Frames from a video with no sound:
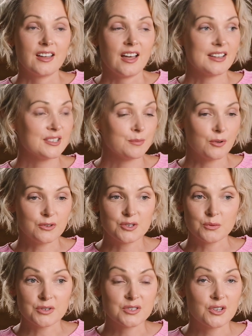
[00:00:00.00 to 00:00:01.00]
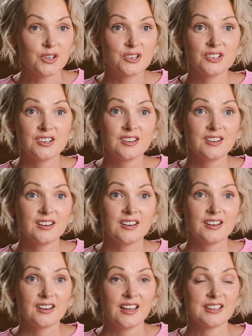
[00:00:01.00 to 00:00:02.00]
I spoke to a
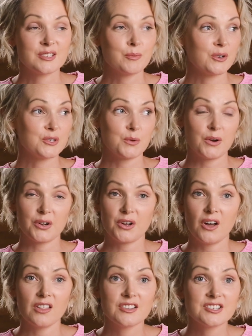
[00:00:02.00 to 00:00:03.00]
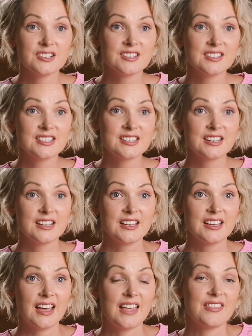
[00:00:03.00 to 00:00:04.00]
surgeon, I spoke to an oncologist,
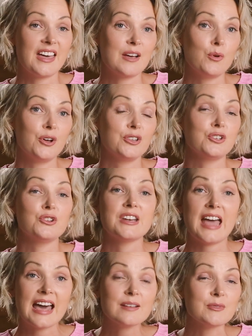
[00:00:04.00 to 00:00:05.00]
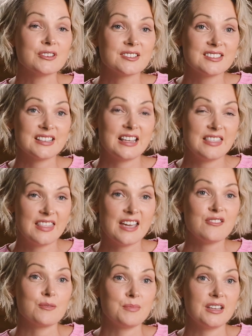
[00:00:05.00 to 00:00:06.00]
and they were unanimous in
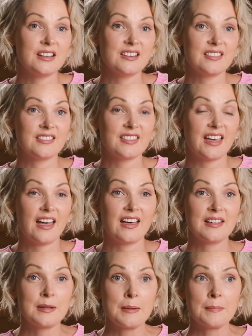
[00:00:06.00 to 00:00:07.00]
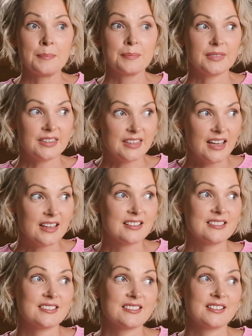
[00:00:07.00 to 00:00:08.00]
their opinion that
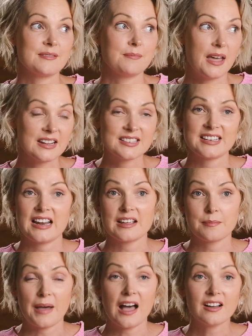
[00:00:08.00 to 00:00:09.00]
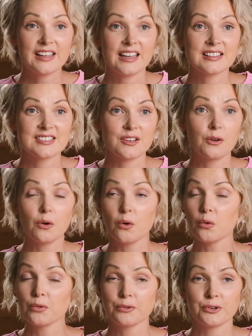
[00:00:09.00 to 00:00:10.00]
yes, metastatic bowel cancer
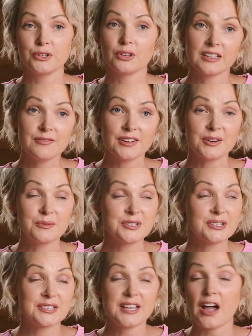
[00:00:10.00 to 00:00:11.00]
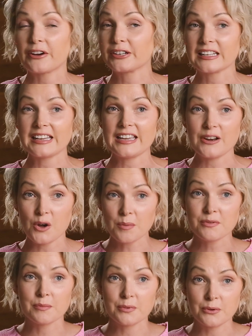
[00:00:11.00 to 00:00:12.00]
all through your liver, which is currently
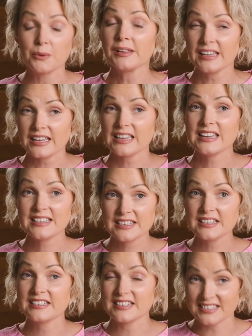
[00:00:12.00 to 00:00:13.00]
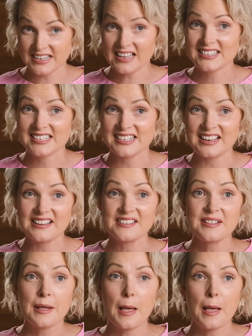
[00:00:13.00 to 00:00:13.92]
inoperable, is a disaster,